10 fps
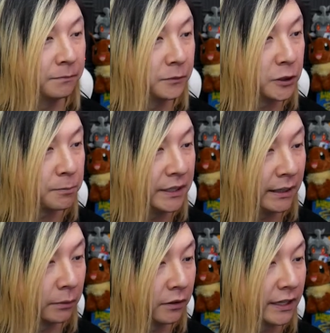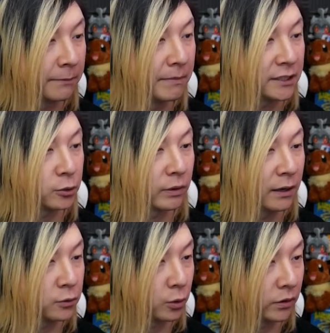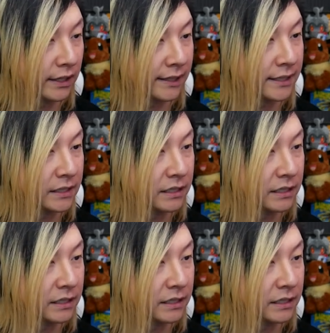Just being able to like mess around sort of like this